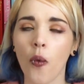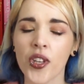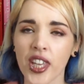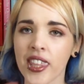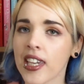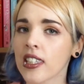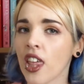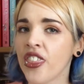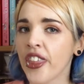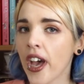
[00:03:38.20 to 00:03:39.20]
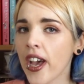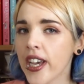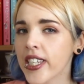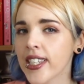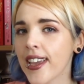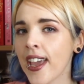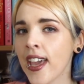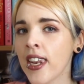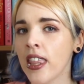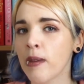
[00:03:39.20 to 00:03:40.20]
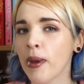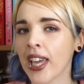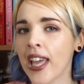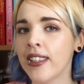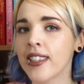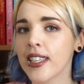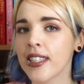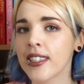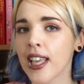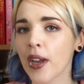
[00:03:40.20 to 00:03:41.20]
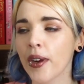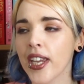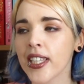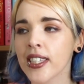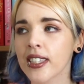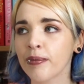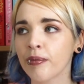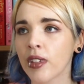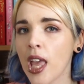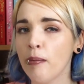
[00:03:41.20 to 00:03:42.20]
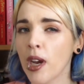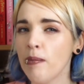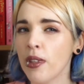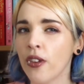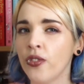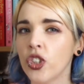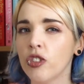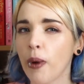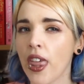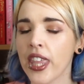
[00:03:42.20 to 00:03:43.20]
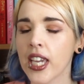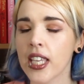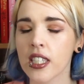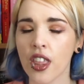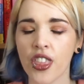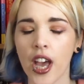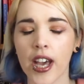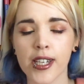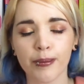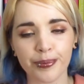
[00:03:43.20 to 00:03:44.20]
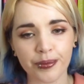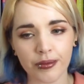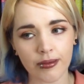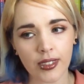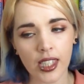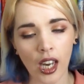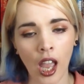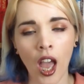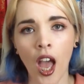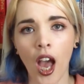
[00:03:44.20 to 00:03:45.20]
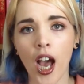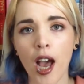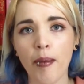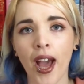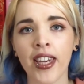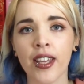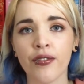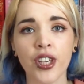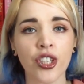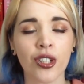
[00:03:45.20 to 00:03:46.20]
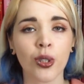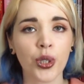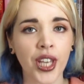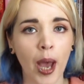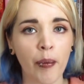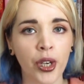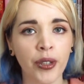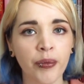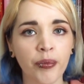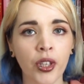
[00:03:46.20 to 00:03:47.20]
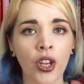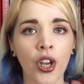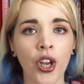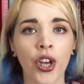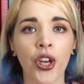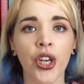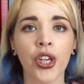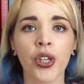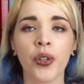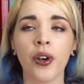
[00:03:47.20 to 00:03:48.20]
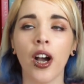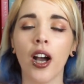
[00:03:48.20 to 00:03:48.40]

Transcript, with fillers: which I think is a third in the Mackenzie series. It might be the fourth, but I think it's the third. Um, and it features Lord Cameron, who